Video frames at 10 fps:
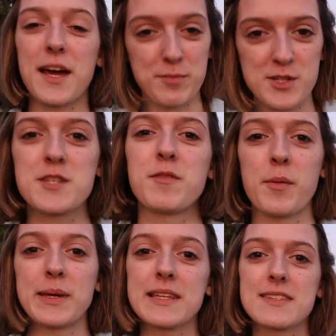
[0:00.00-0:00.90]
I'm just
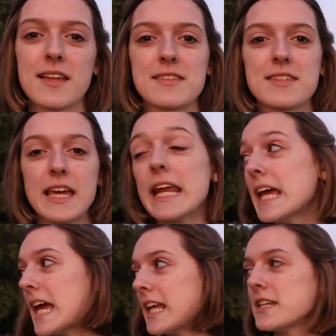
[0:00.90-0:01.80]
filming the sunset,
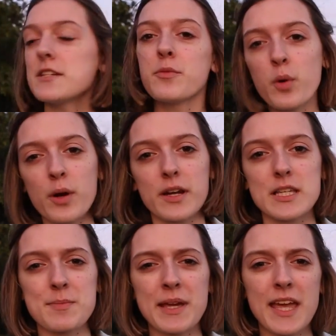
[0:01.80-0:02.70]
and it didn't work
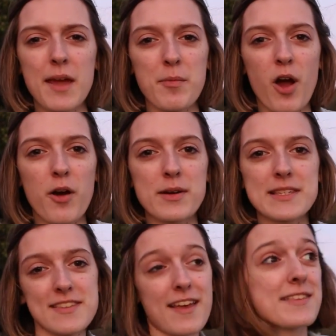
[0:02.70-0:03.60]
because my camera
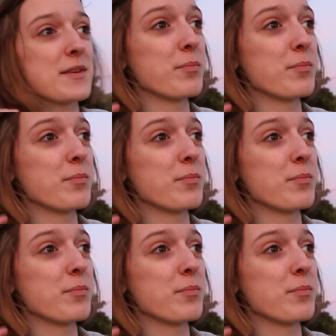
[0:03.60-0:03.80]
always says